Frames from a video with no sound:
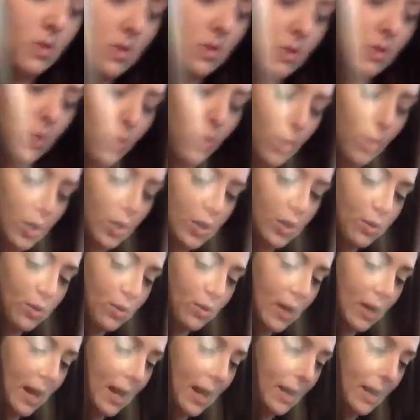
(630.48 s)
Or you
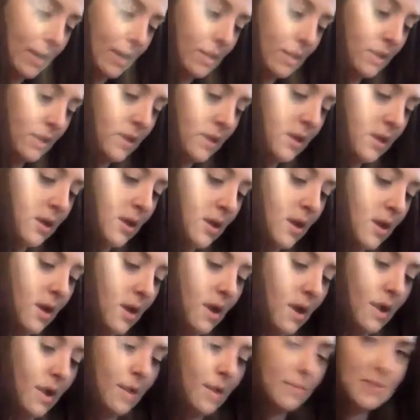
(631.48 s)
can
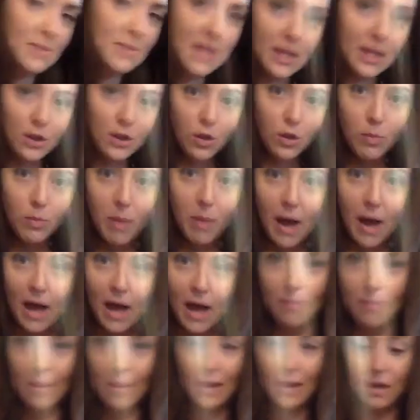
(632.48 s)
take your
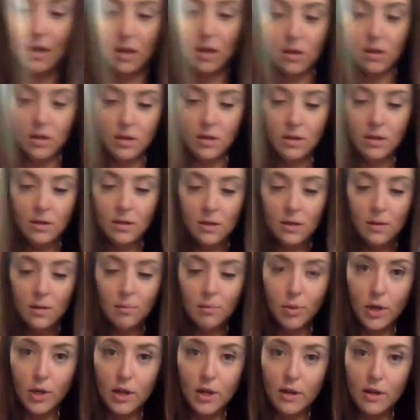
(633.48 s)
pie pan,
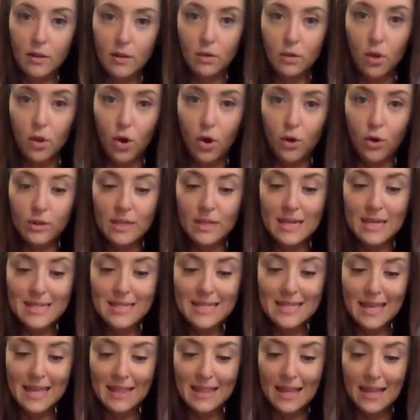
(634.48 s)
put it along this,
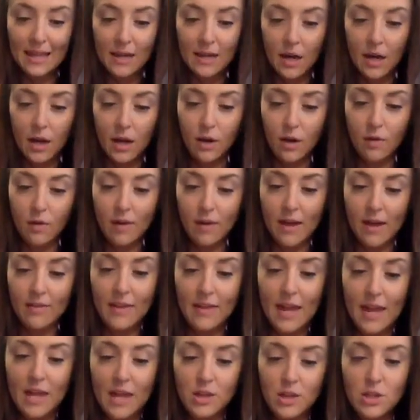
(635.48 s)
and then cut around
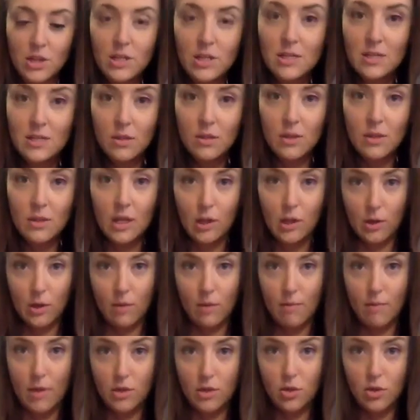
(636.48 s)
the edges so that you
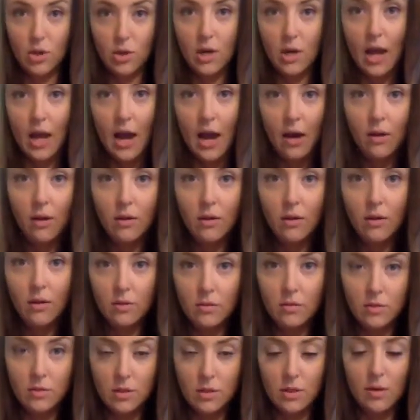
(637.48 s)
can measure it out
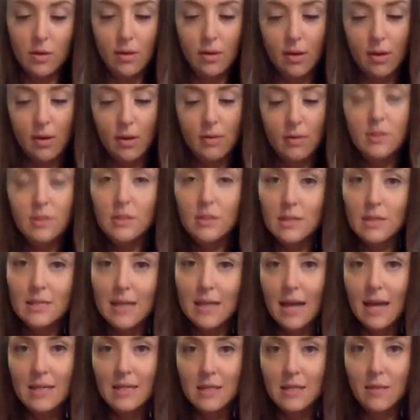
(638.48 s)
to the
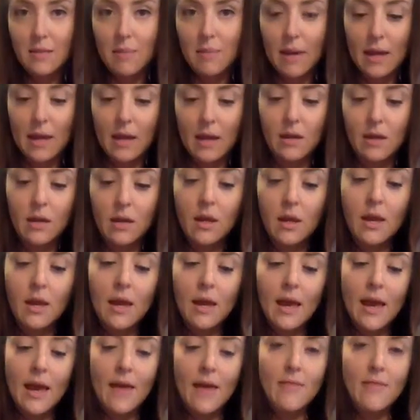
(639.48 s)
size of the pan,
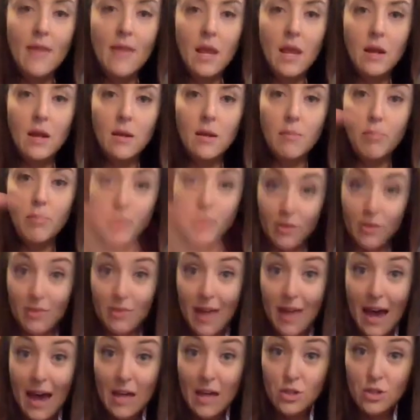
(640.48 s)
and then put
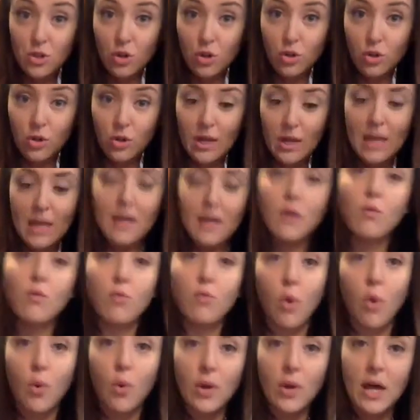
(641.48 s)
that circle in,
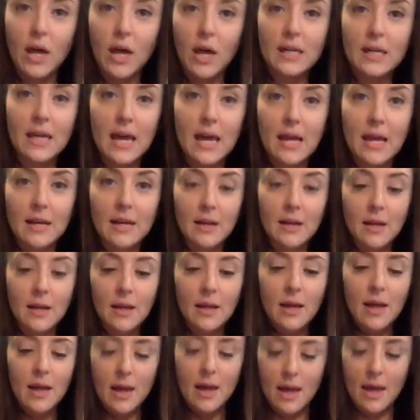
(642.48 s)
roll it out again,
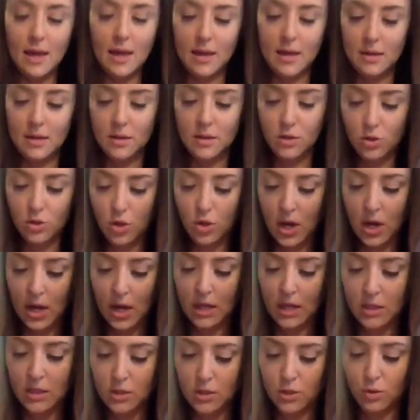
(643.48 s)
and
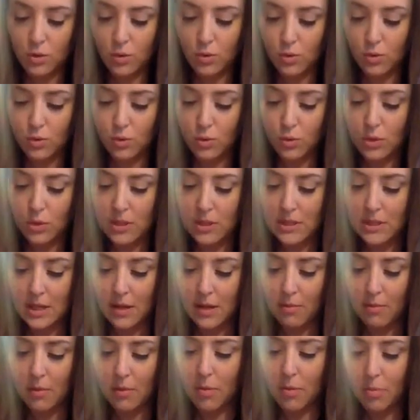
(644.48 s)
try to do the
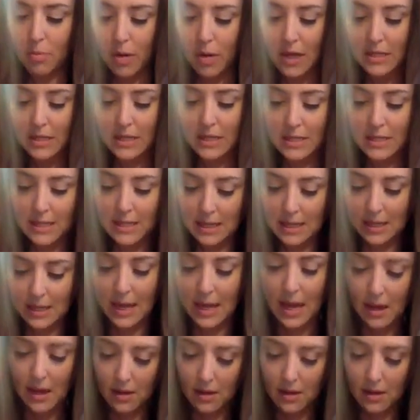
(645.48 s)
same process again.